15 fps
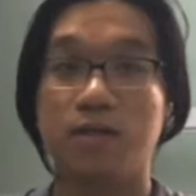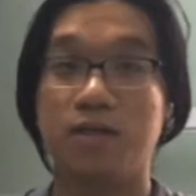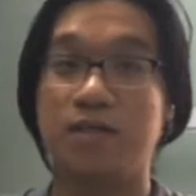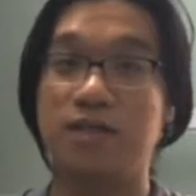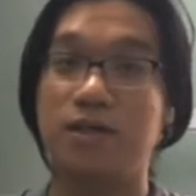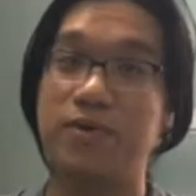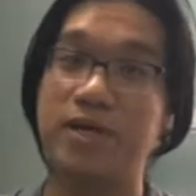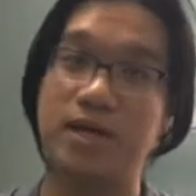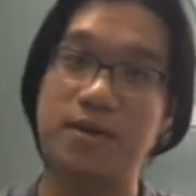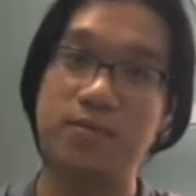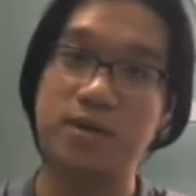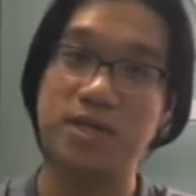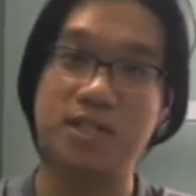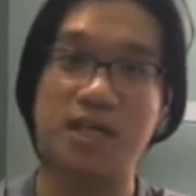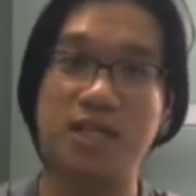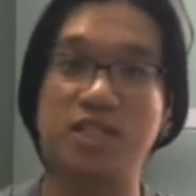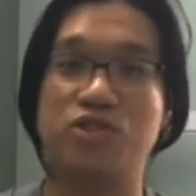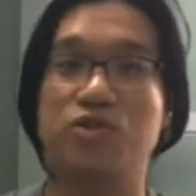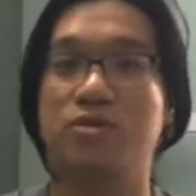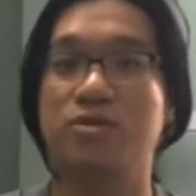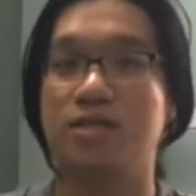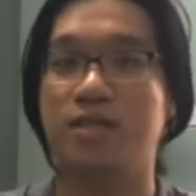The ODA was
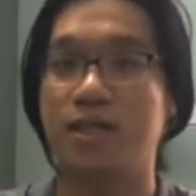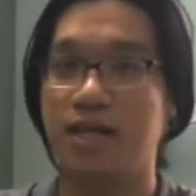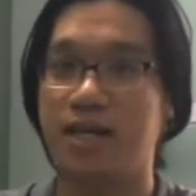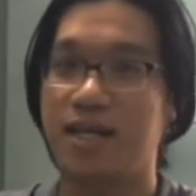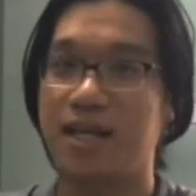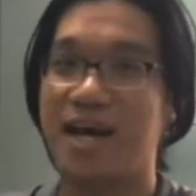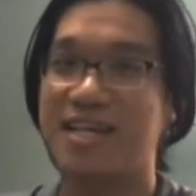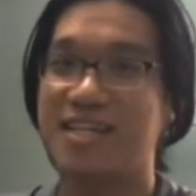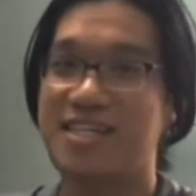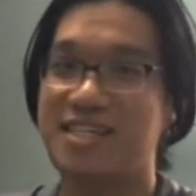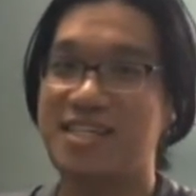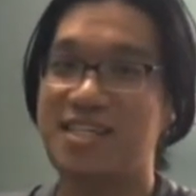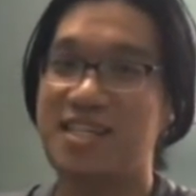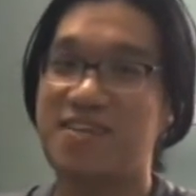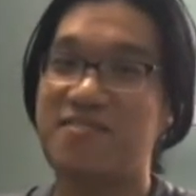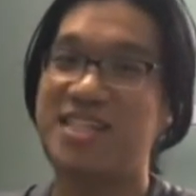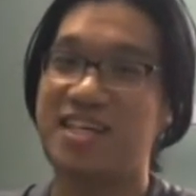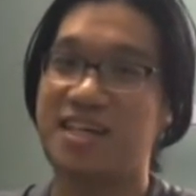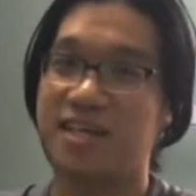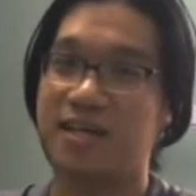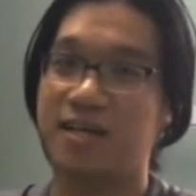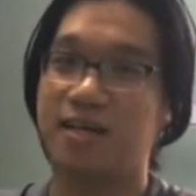introduced in
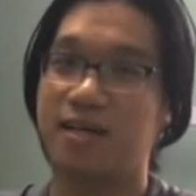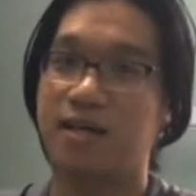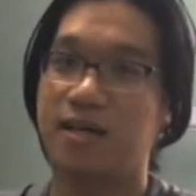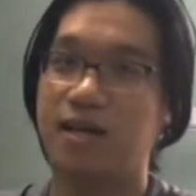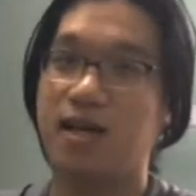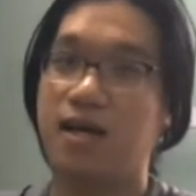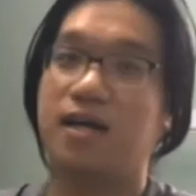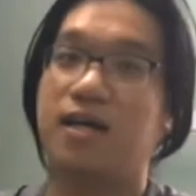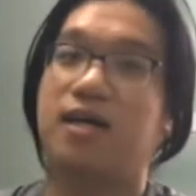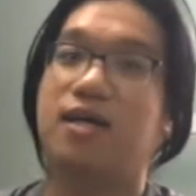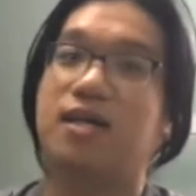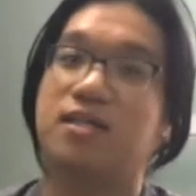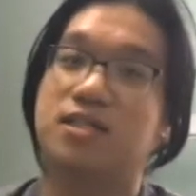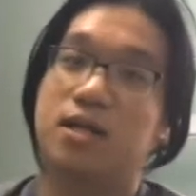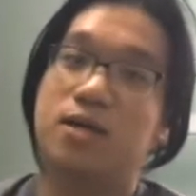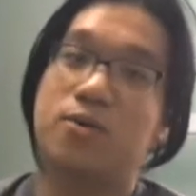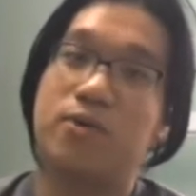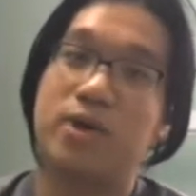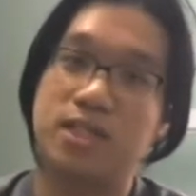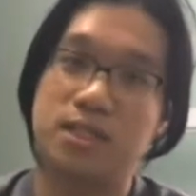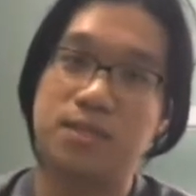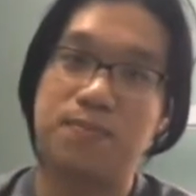1970. It is
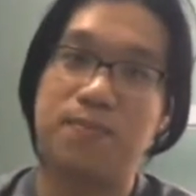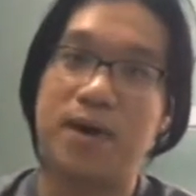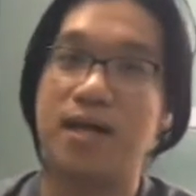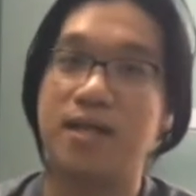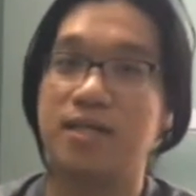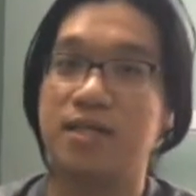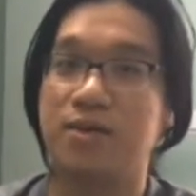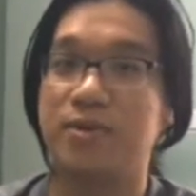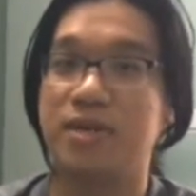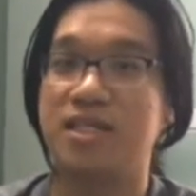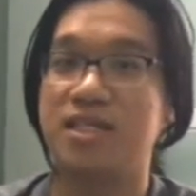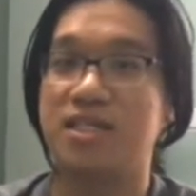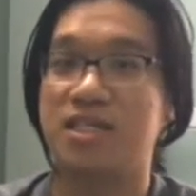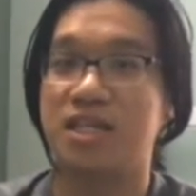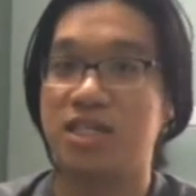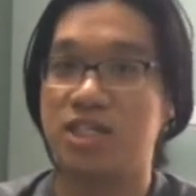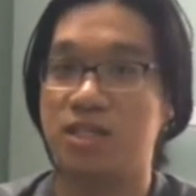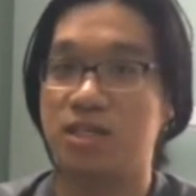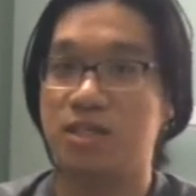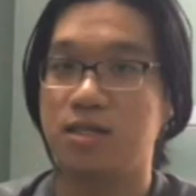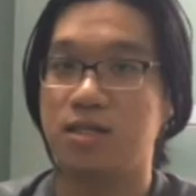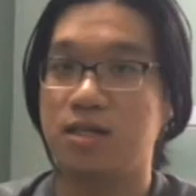agreed by the United
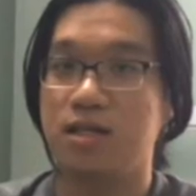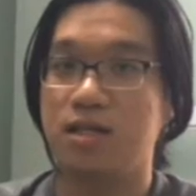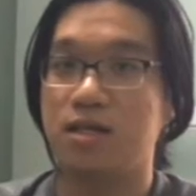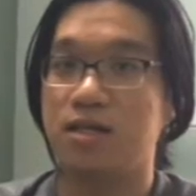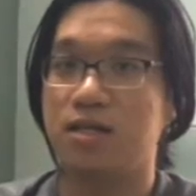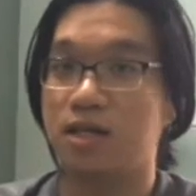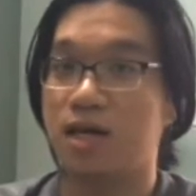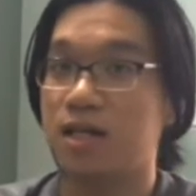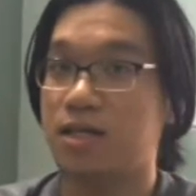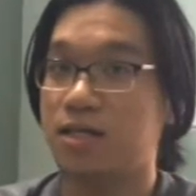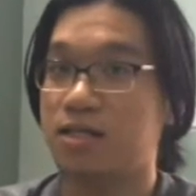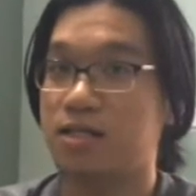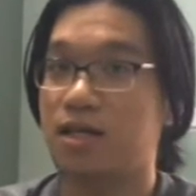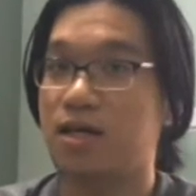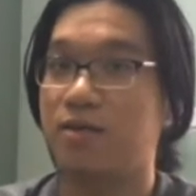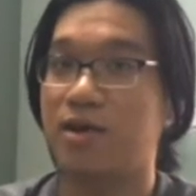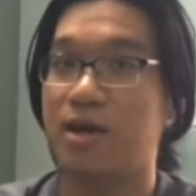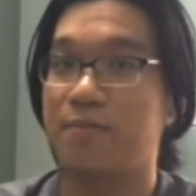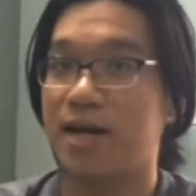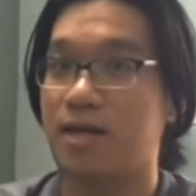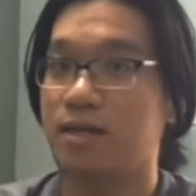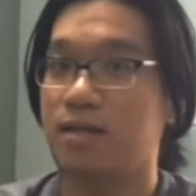Nations that the
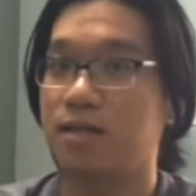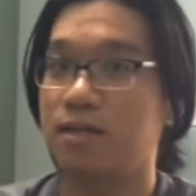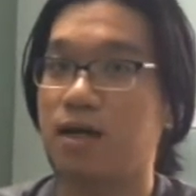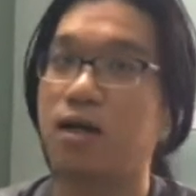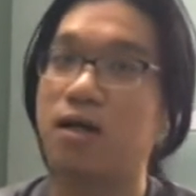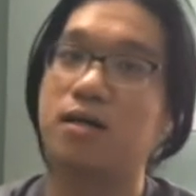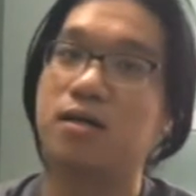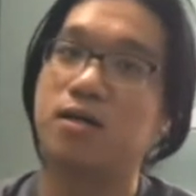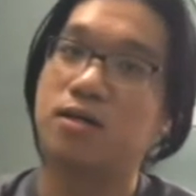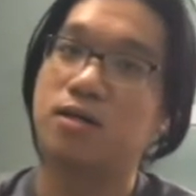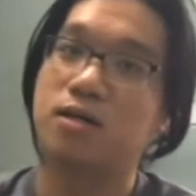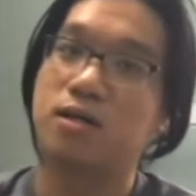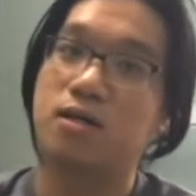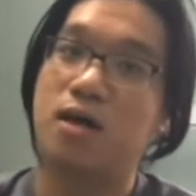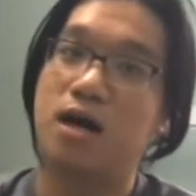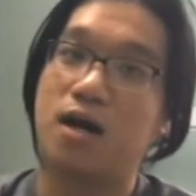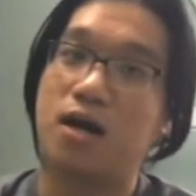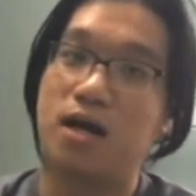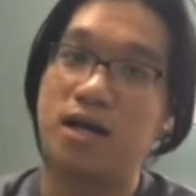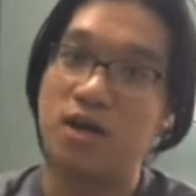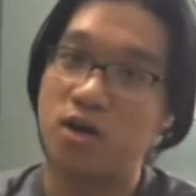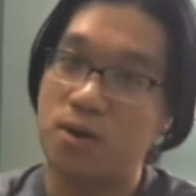recommend
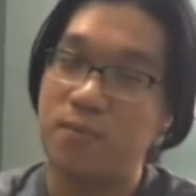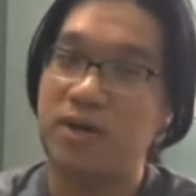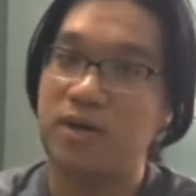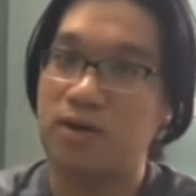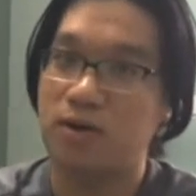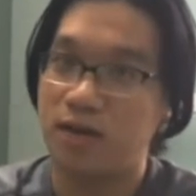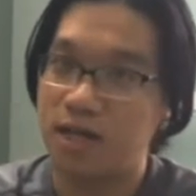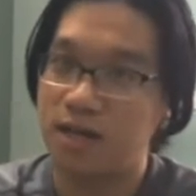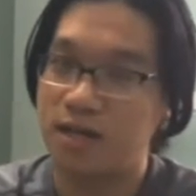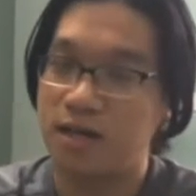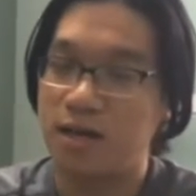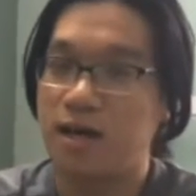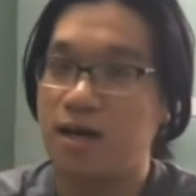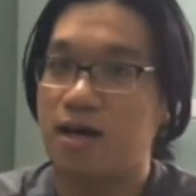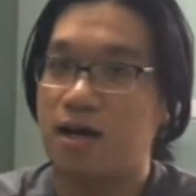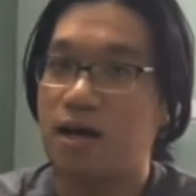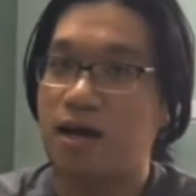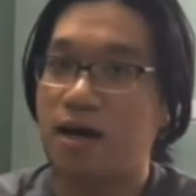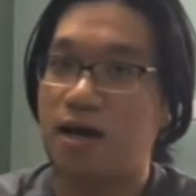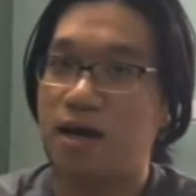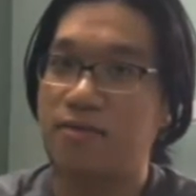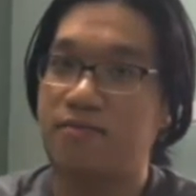economically
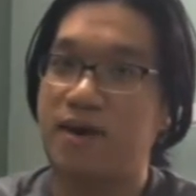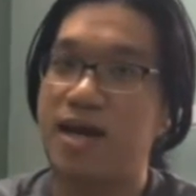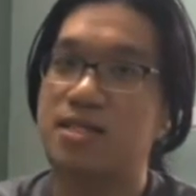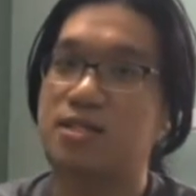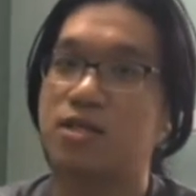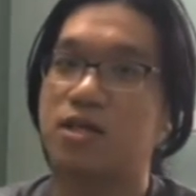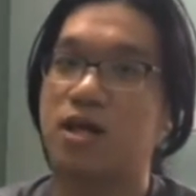advanced